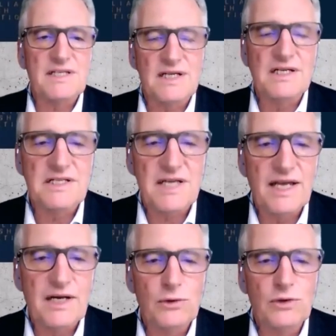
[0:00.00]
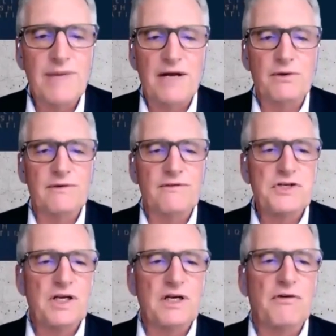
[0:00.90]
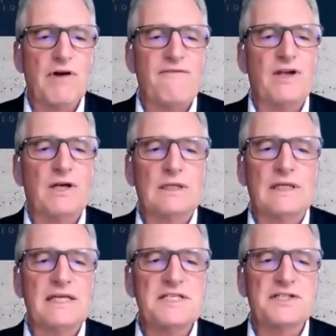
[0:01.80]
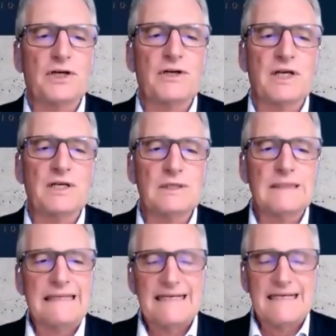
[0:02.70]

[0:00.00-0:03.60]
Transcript: that contain all manner of geographical, historical,